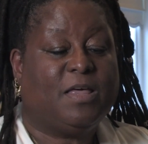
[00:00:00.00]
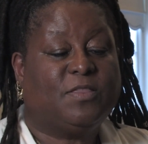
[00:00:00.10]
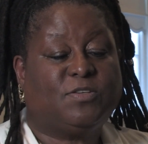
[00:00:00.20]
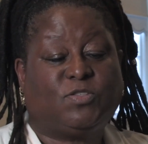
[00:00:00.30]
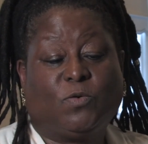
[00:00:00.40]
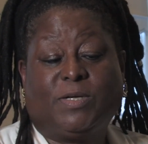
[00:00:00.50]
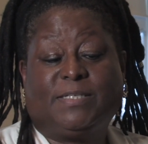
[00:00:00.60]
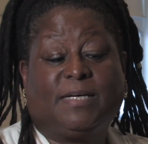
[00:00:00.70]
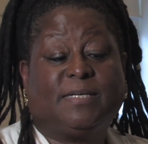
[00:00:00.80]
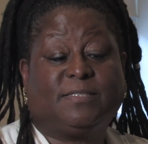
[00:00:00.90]
The story
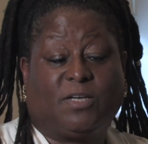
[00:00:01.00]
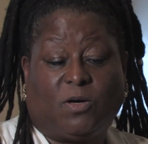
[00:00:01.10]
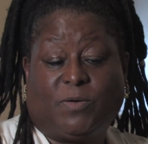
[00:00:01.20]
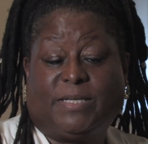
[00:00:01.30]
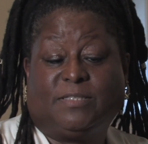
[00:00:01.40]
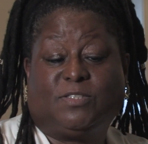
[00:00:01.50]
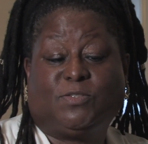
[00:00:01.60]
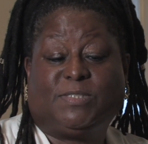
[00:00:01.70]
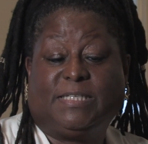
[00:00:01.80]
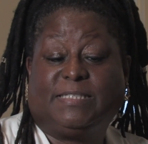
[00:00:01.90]
does go into
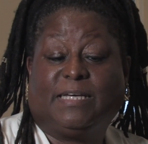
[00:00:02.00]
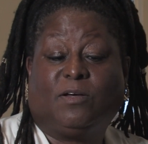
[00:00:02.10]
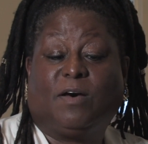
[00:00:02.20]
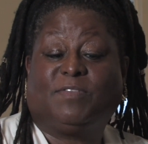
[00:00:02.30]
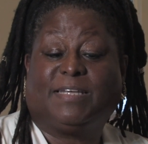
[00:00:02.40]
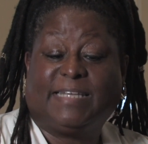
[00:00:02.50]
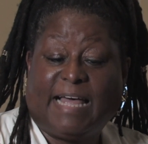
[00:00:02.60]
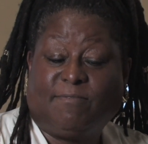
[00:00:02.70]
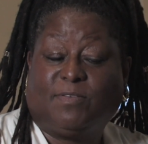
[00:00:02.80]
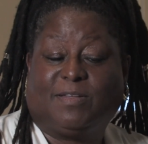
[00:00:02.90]
detail of the
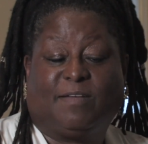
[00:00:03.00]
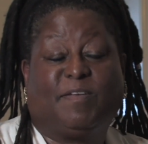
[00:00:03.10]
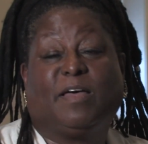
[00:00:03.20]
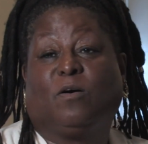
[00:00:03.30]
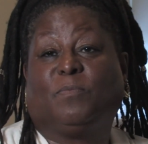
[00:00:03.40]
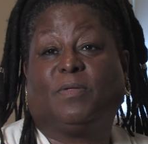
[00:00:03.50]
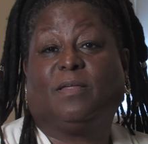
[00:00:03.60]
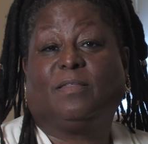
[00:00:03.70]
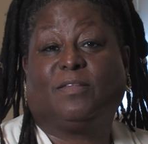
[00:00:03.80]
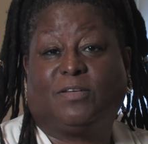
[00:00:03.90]
level of help
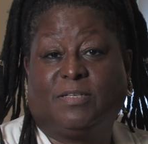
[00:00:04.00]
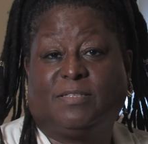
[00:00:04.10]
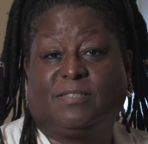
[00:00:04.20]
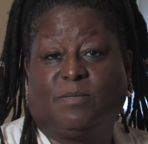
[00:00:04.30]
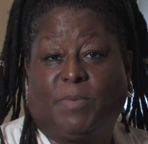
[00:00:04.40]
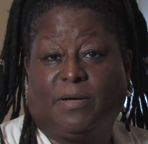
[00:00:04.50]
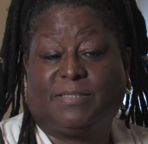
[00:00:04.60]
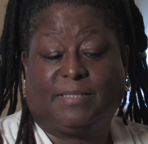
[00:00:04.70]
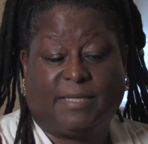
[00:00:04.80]
the Good Samaritan